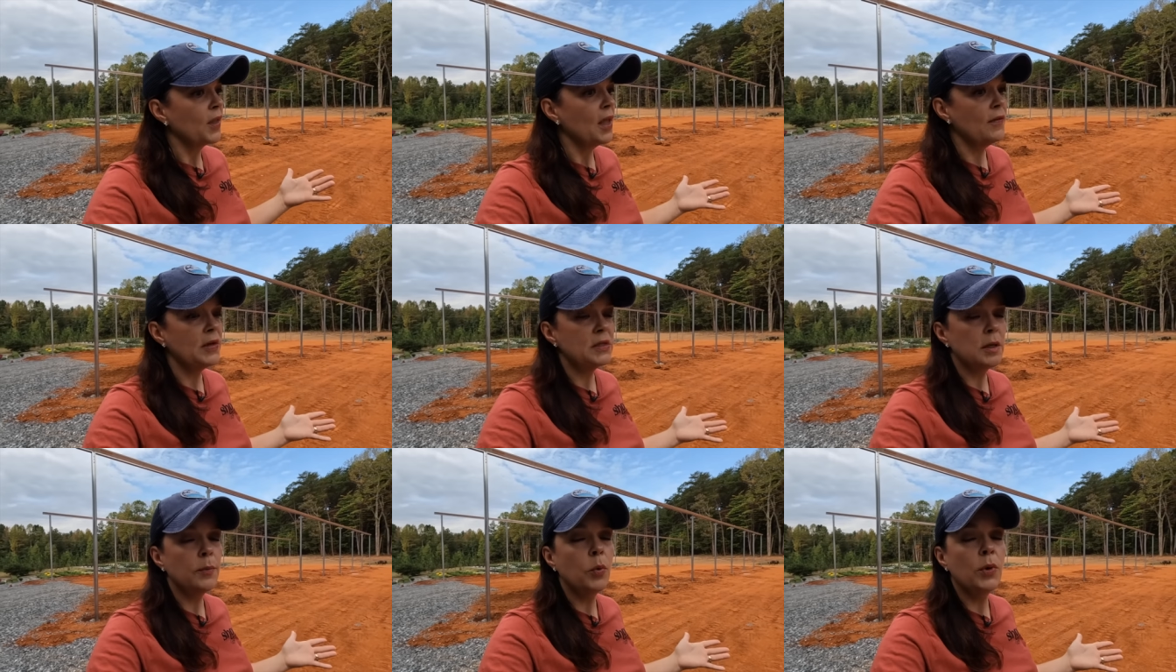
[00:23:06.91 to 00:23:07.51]
If
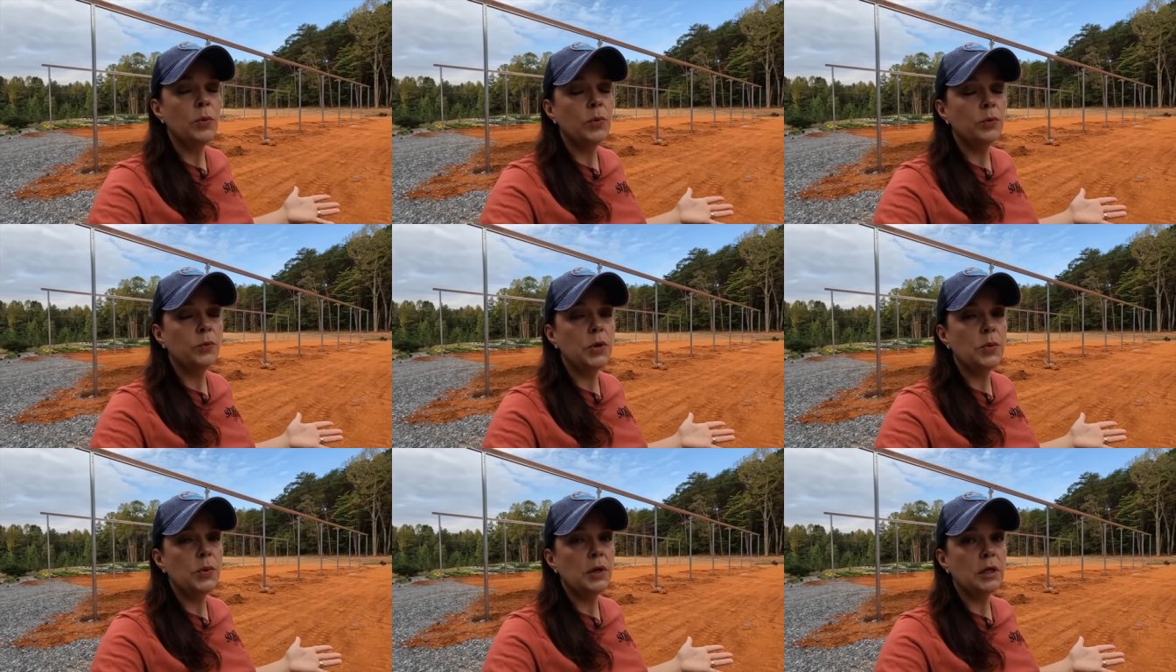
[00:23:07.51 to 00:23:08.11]
at some point
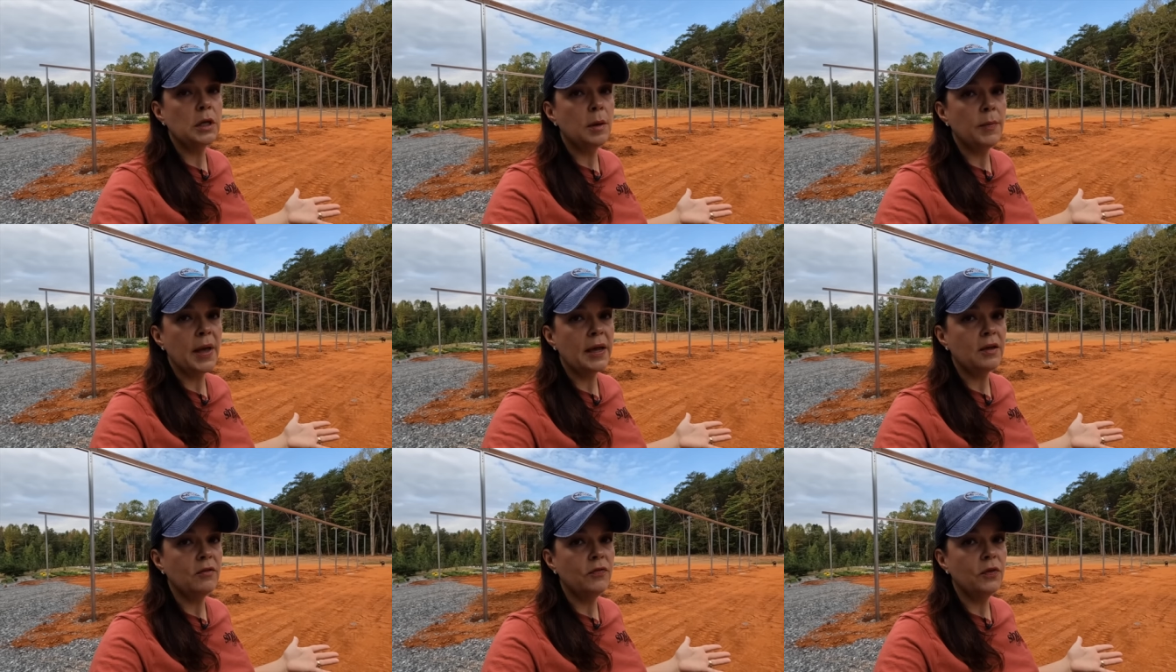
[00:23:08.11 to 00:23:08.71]
when we want to come
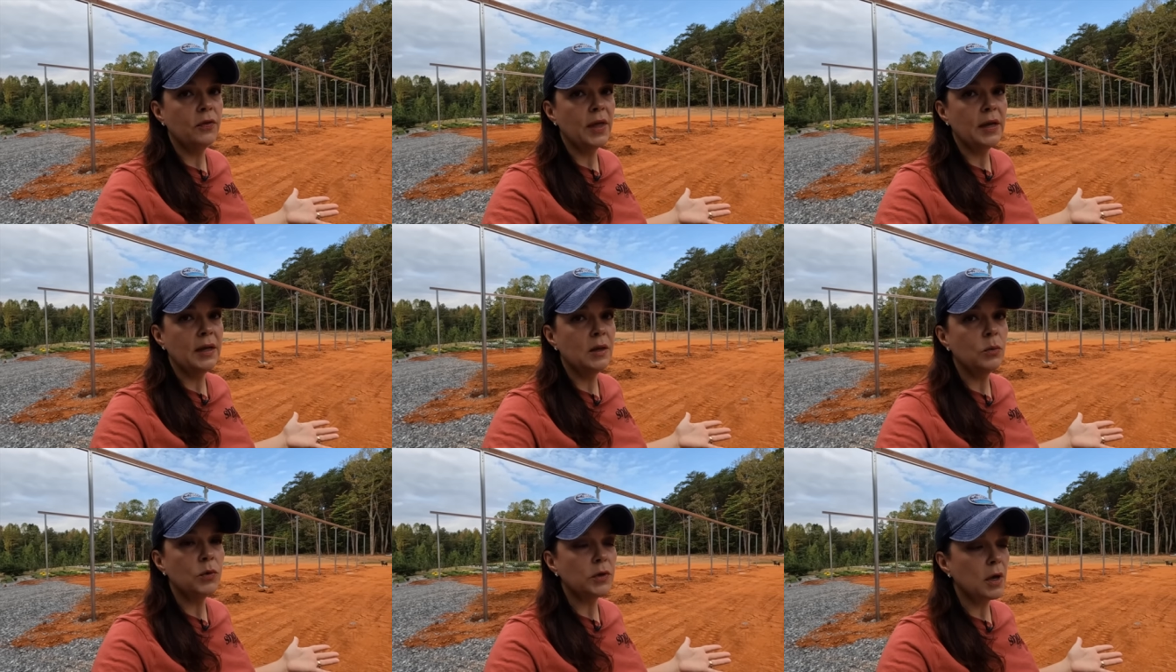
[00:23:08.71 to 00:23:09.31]
back and fill that
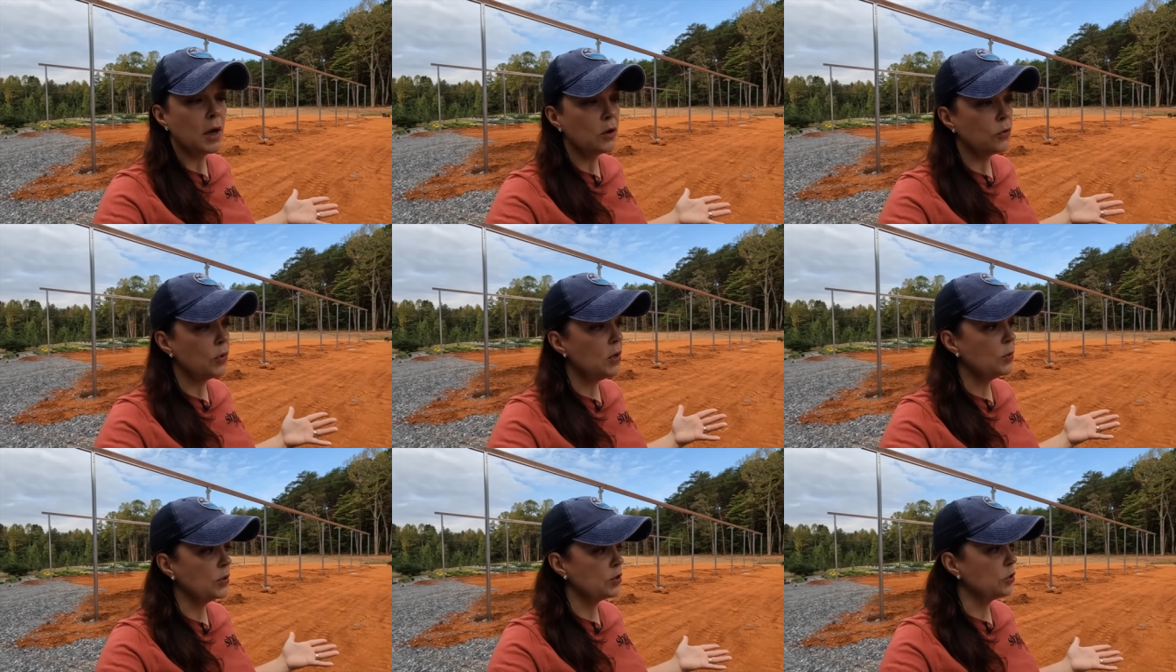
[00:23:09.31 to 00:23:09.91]
in with
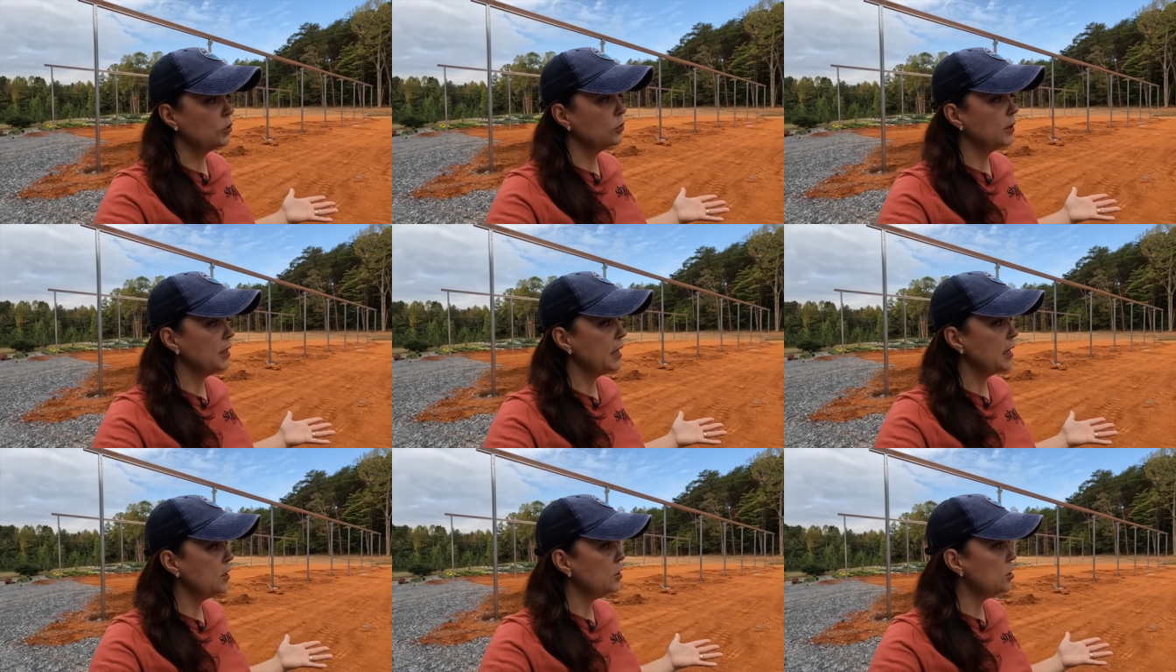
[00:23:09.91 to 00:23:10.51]
concrete, we
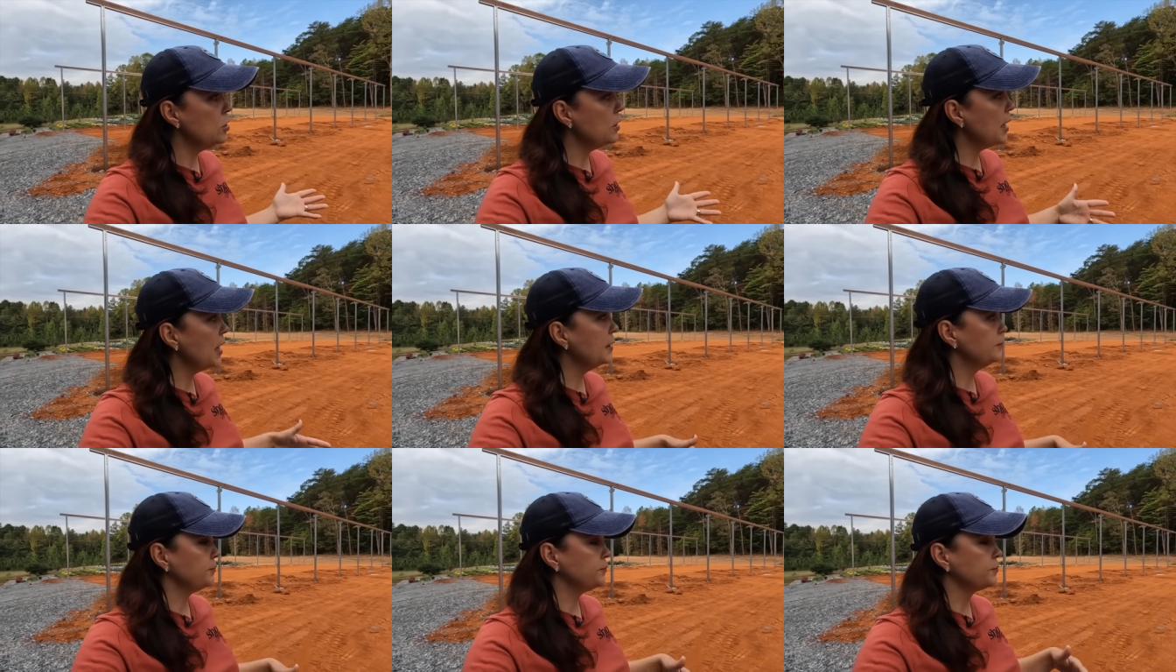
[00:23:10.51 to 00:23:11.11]
certainly can do
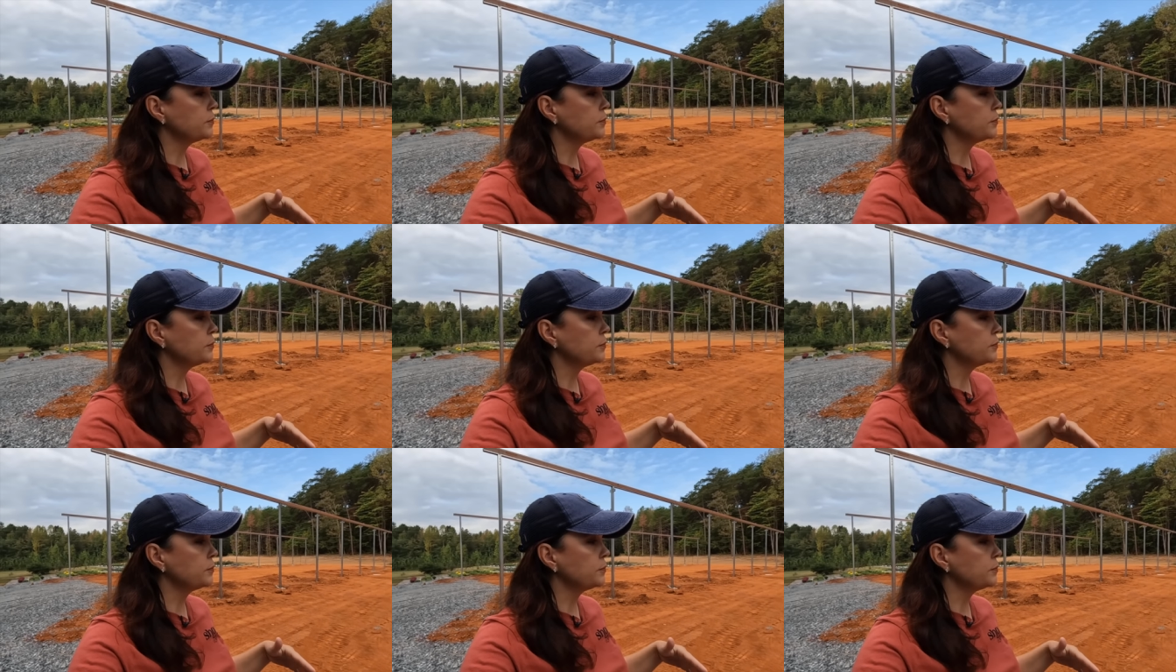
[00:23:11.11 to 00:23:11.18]
that.